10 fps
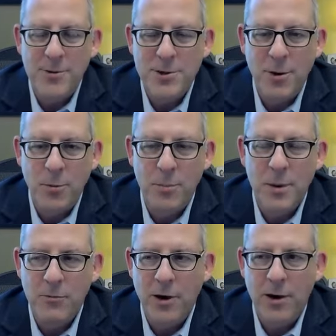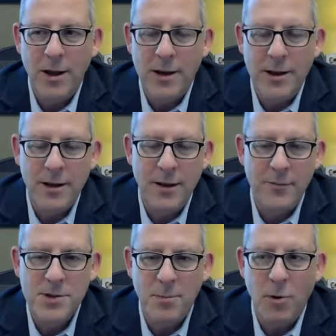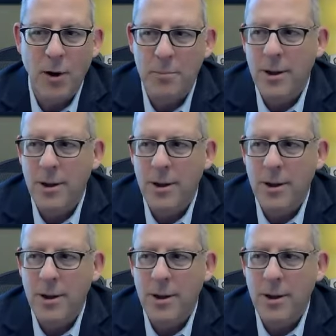So we've been very lucky to live in some great